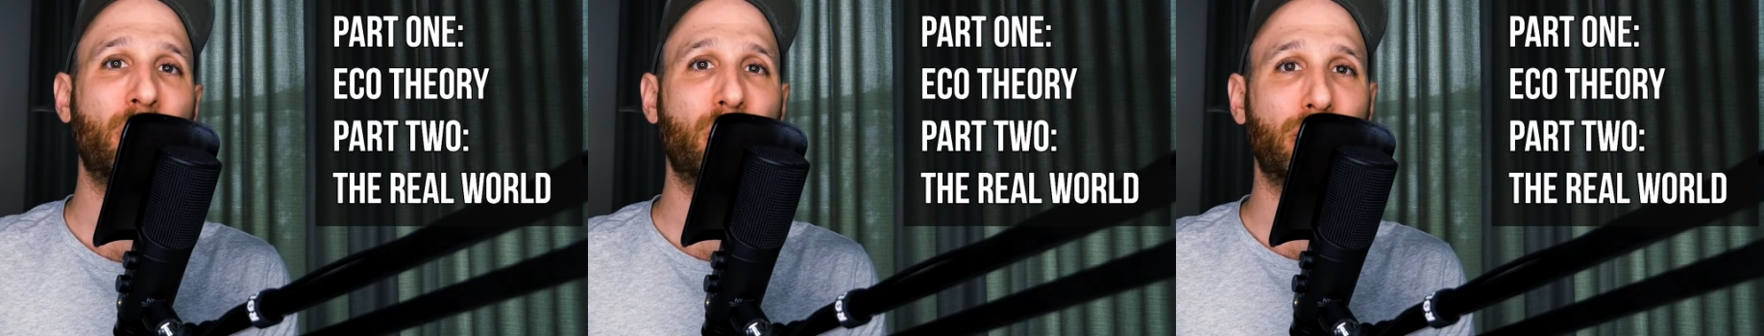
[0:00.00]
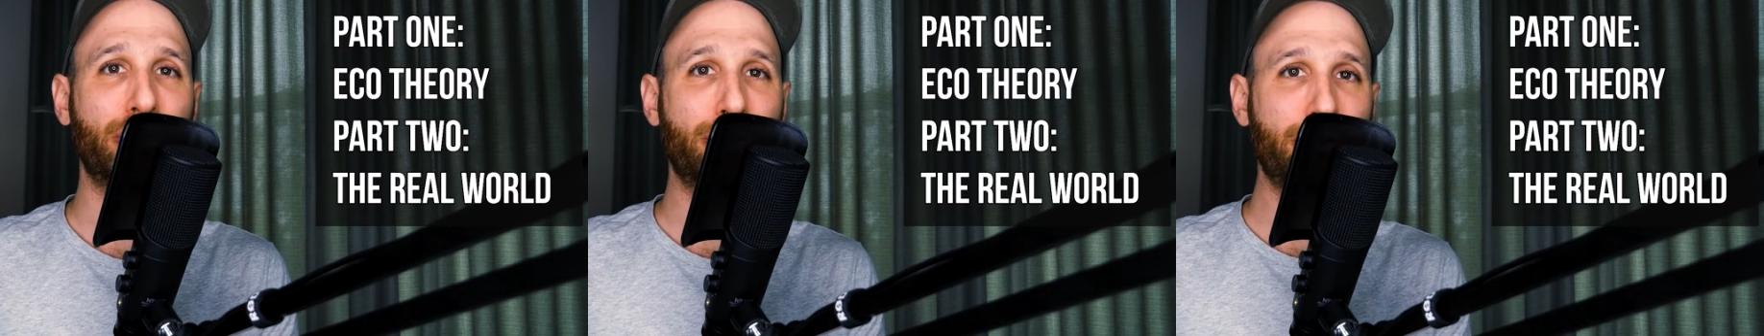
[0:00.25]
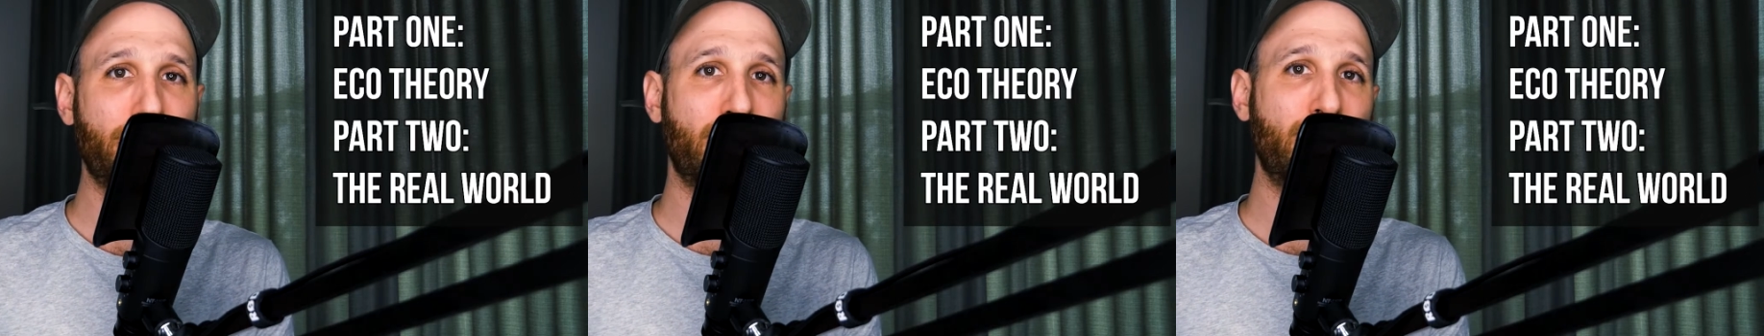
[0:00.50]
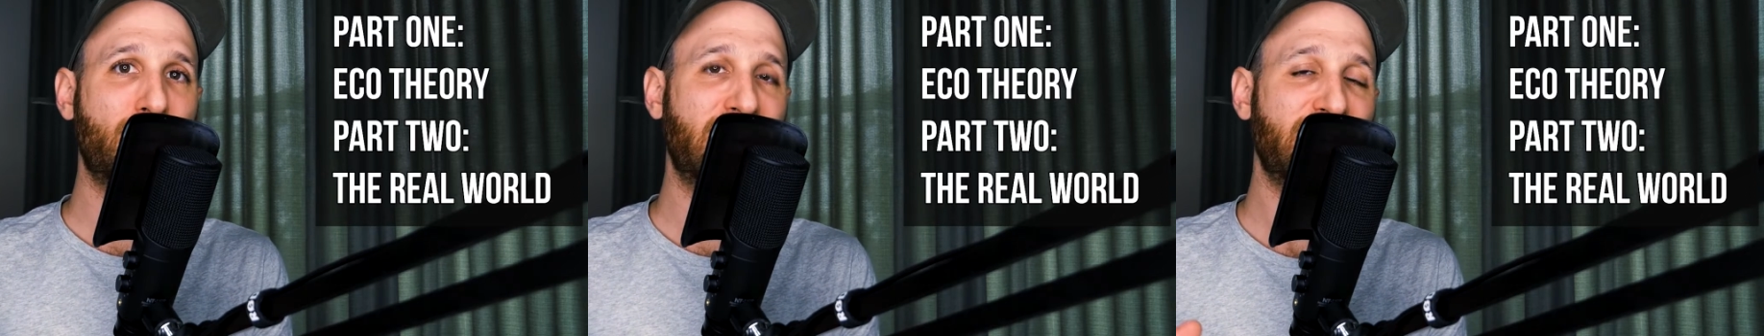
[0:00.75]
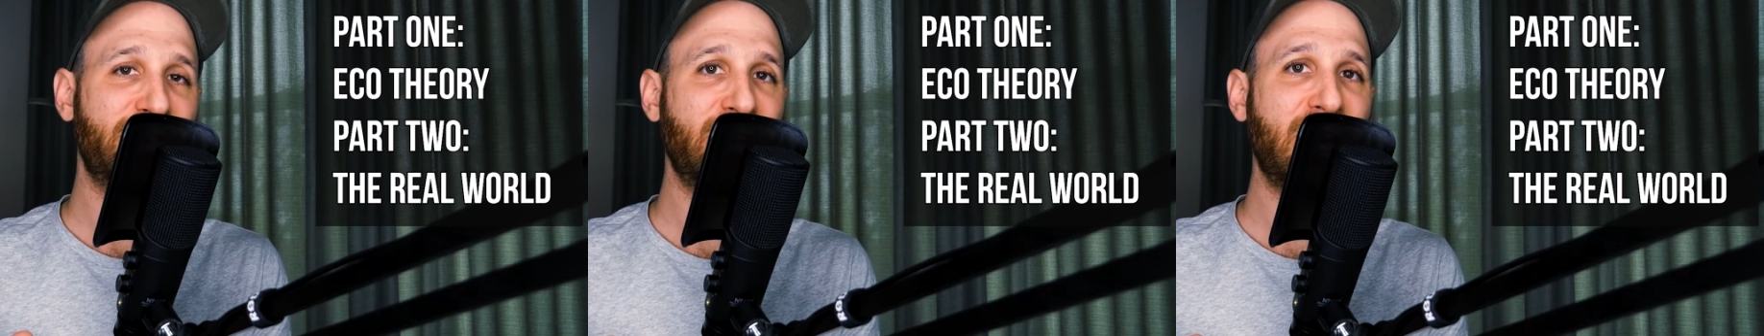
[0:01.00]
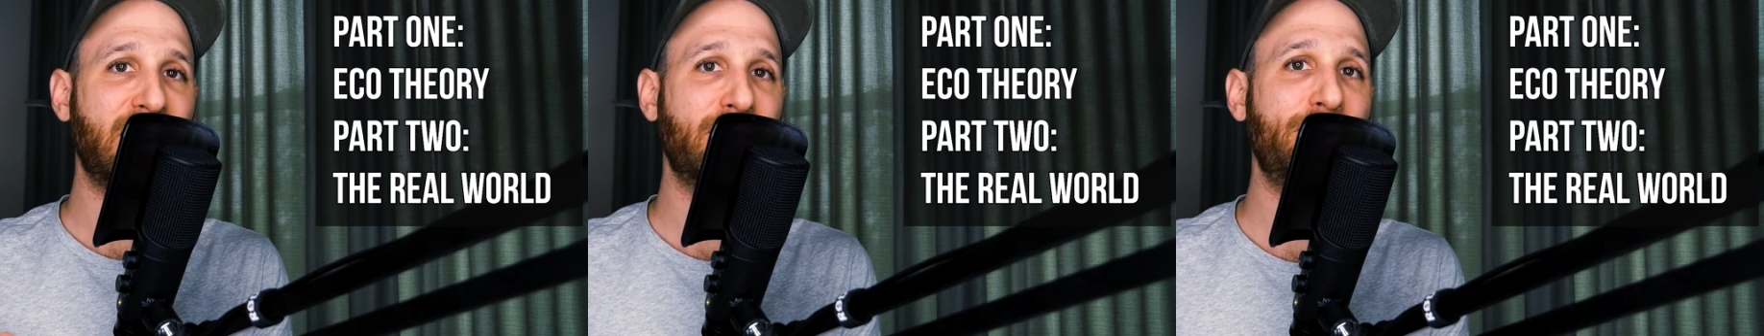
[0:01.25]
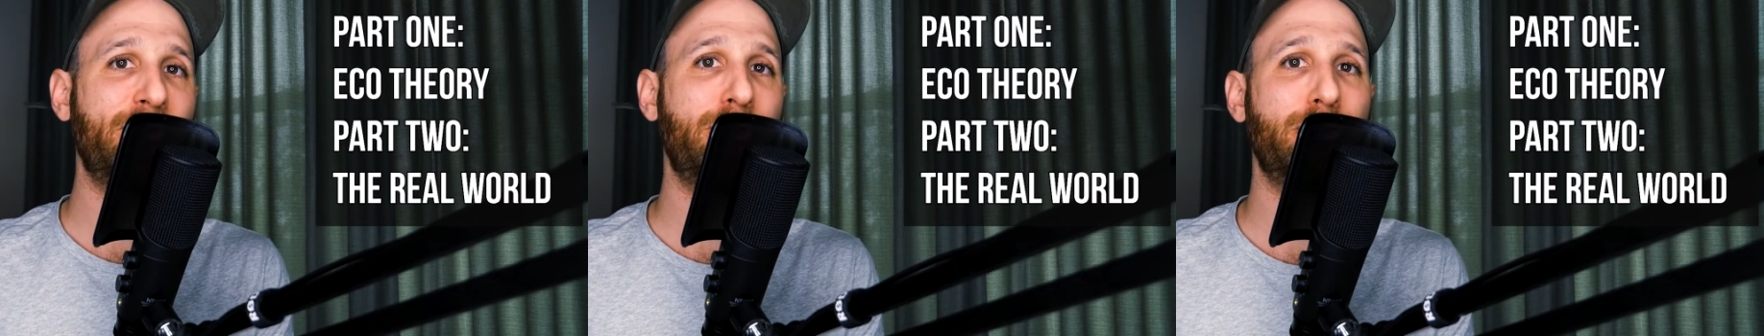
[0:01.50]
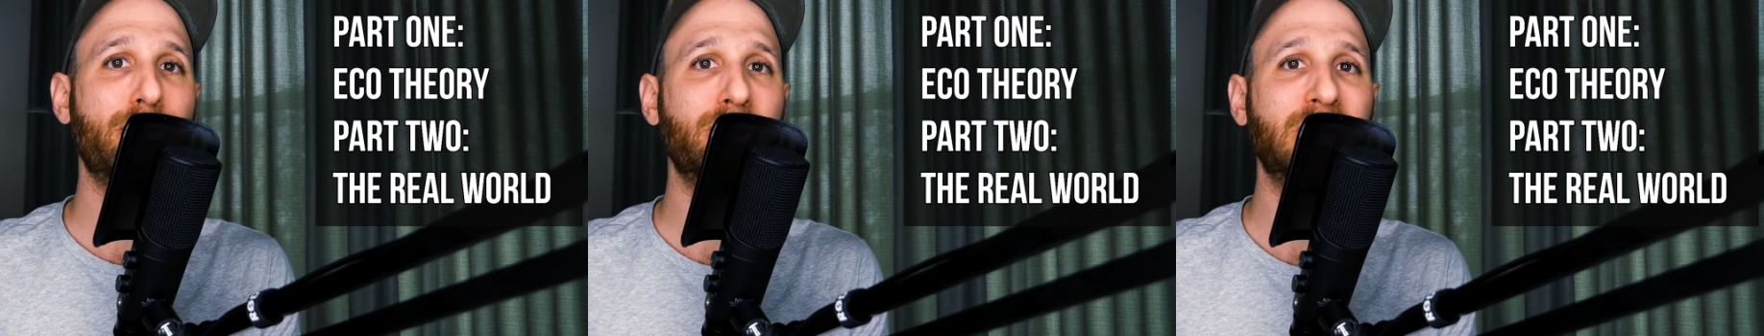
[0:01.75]
we'll show what it does
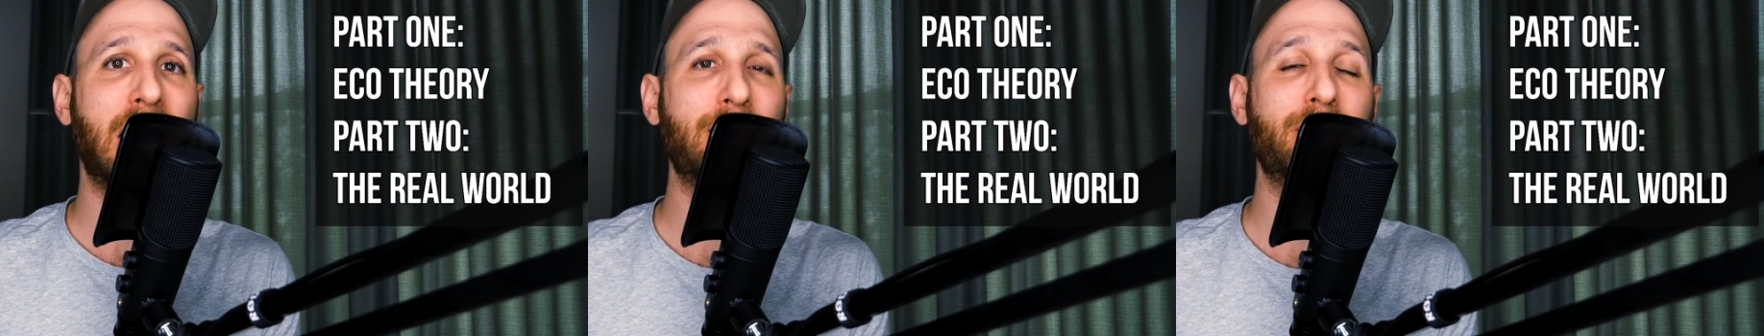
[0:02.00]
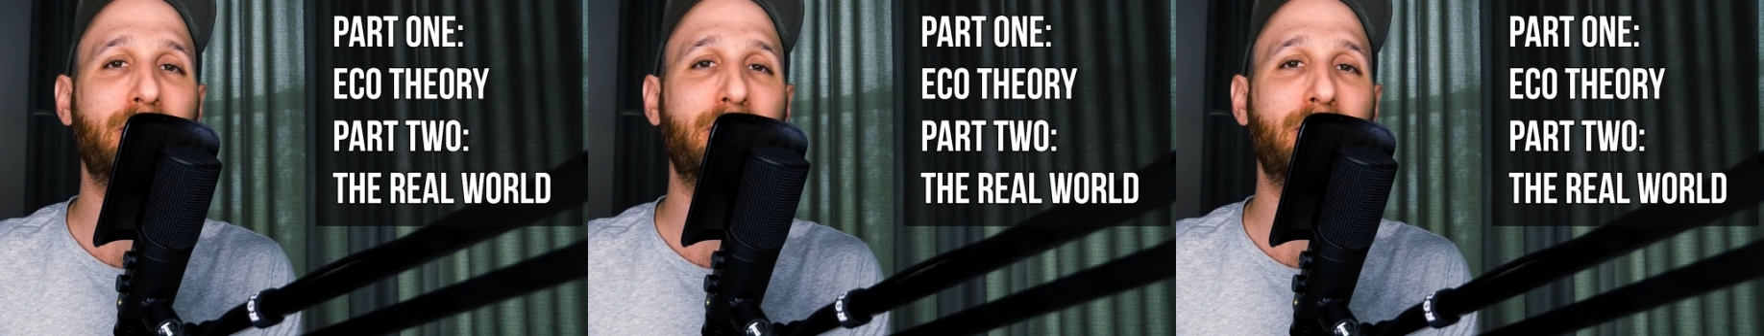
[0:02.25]
to labor